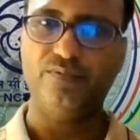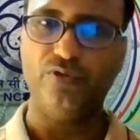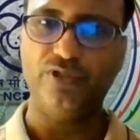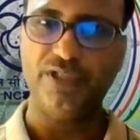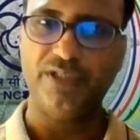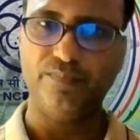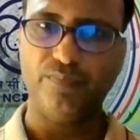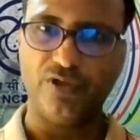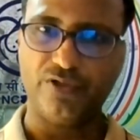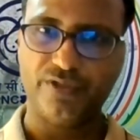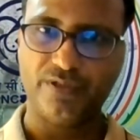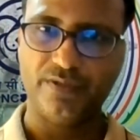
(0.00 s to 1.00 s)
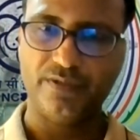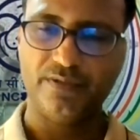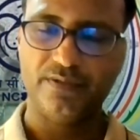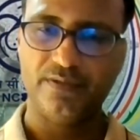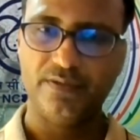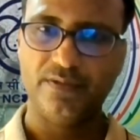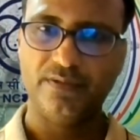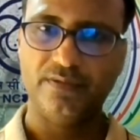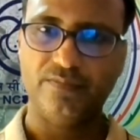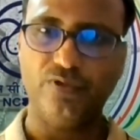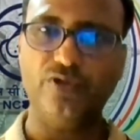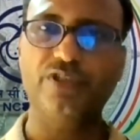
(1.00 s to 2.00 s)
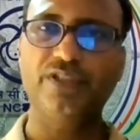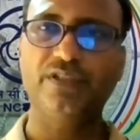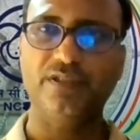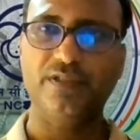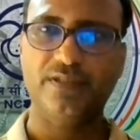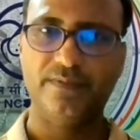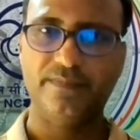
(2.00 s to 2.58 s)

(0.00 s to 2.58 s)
40 years.